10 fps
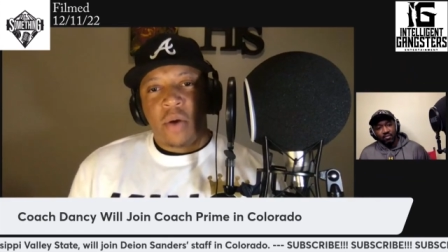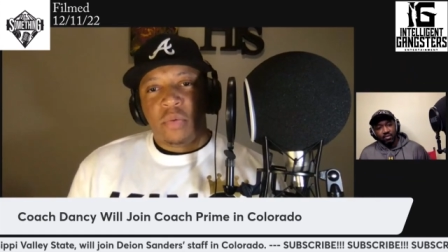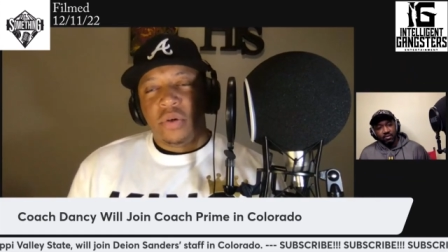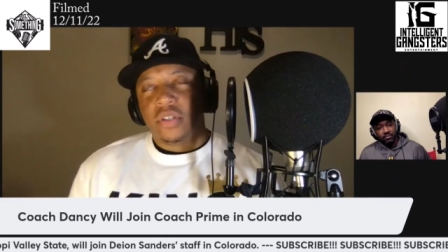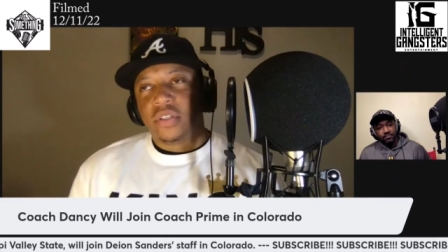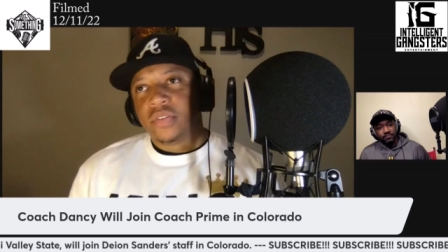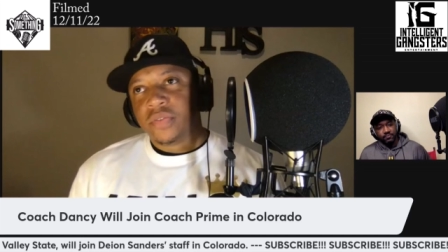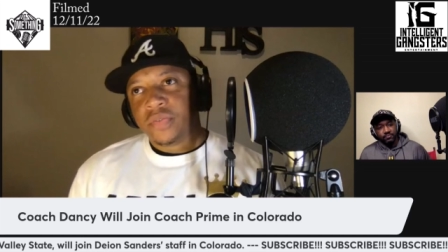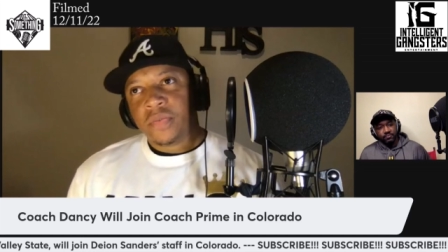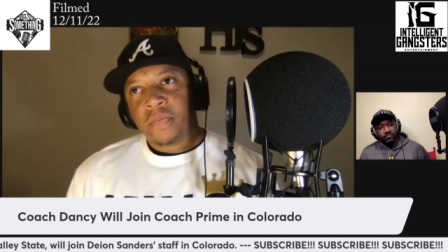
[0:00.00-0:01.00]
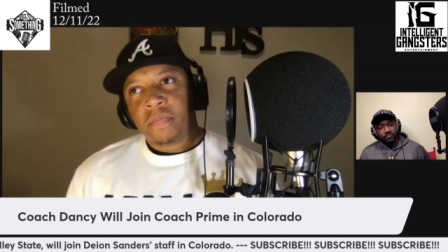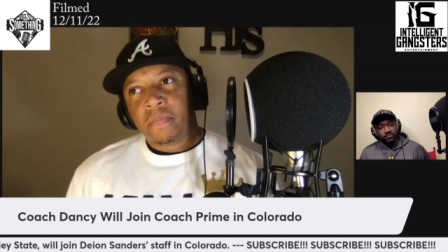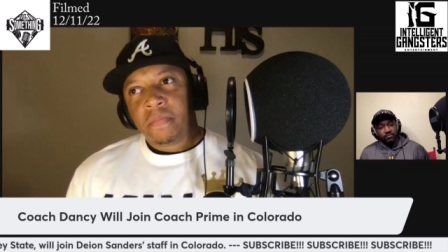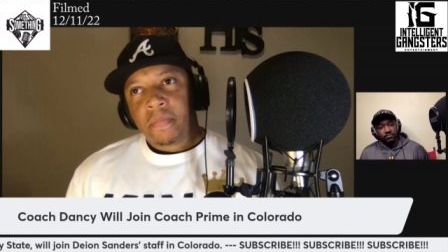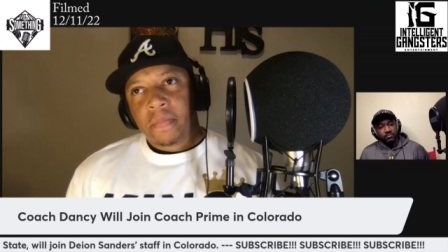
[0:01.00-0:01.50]
was,
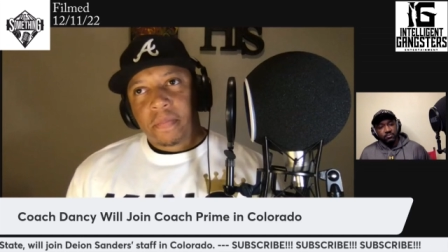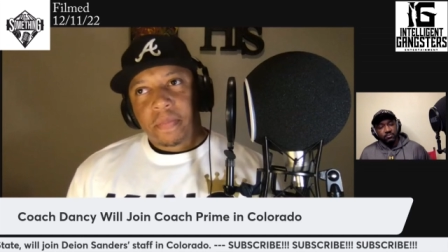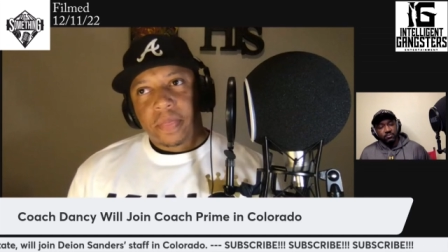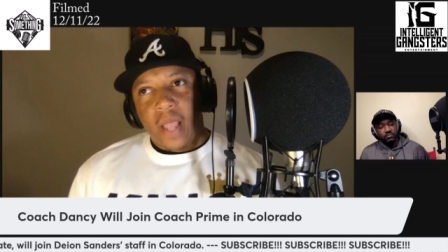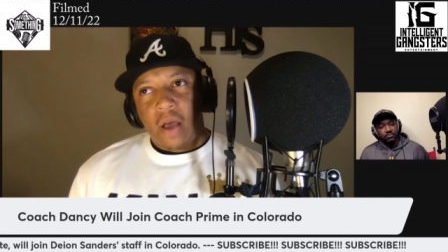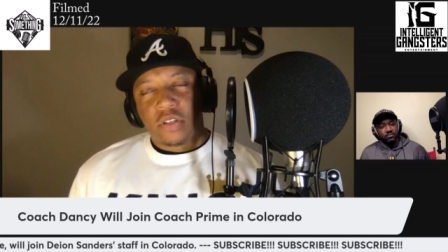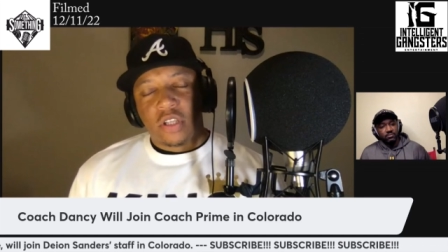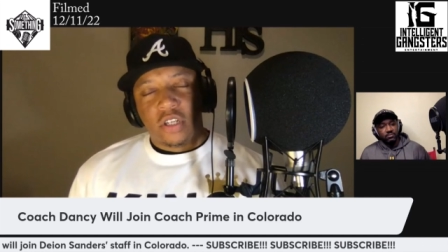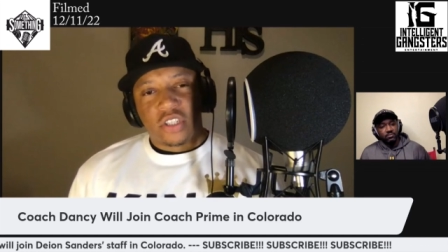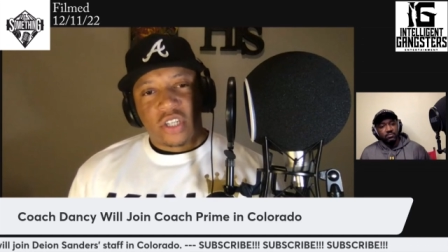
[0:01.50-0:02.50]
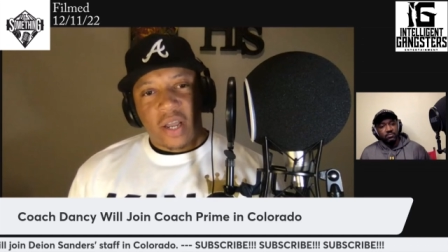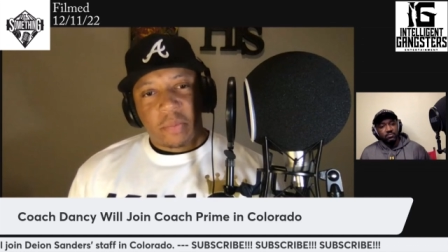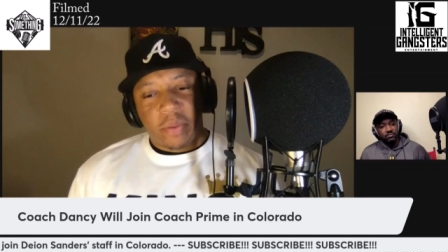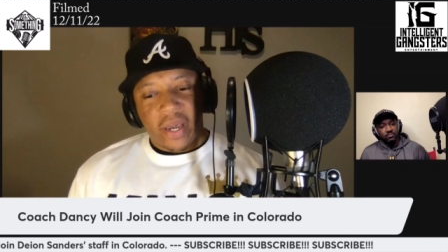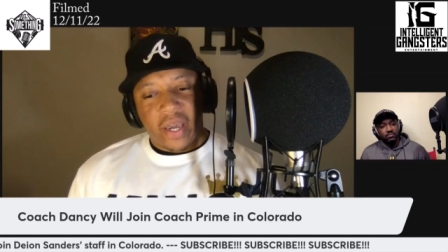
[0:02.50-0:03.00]
I was a little
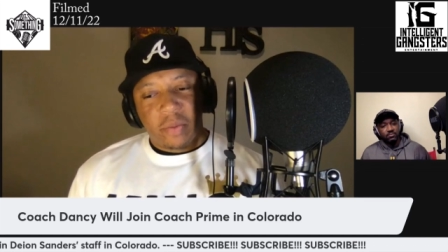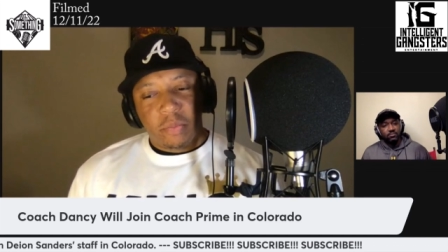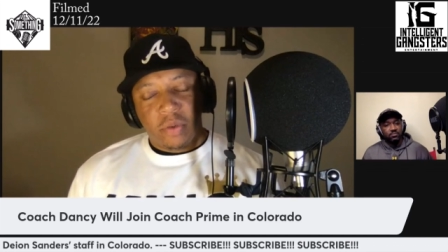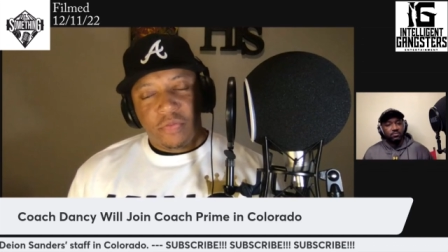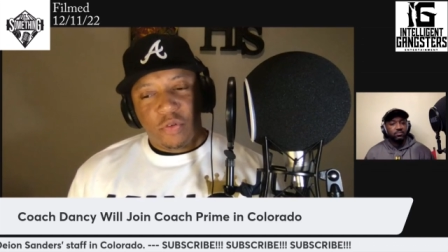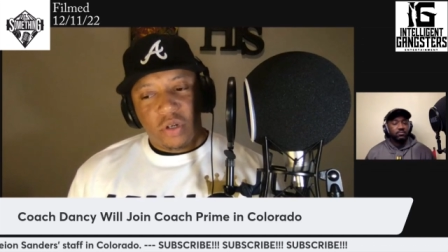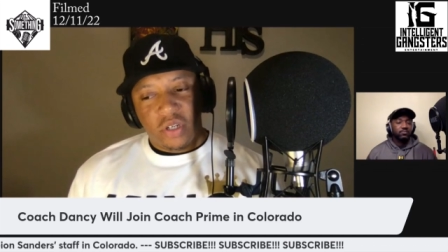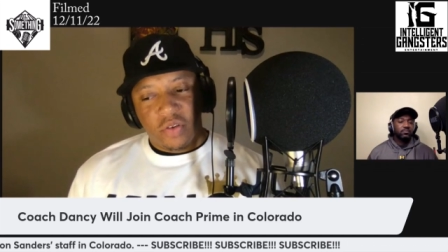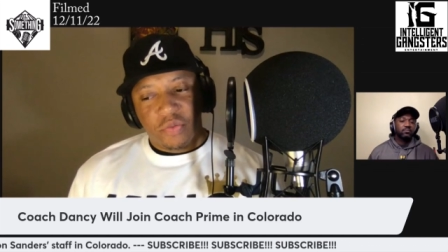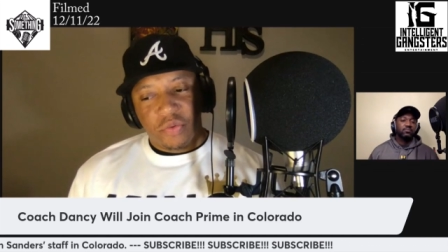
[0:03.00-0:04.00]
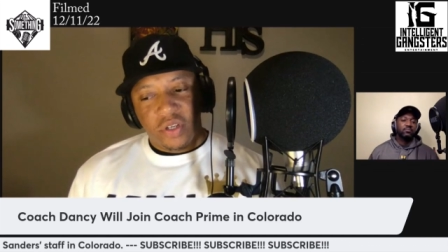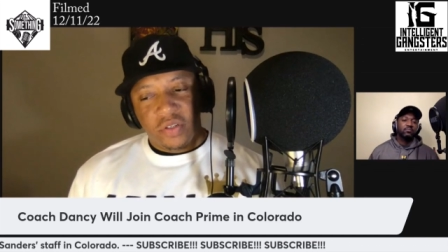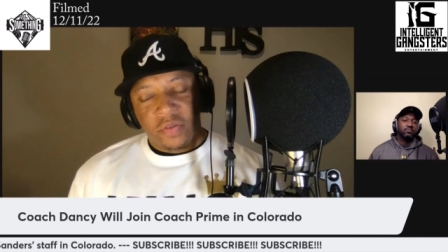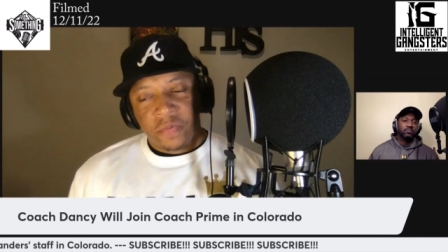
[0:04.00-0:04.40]
shocked by it, but for a different reason.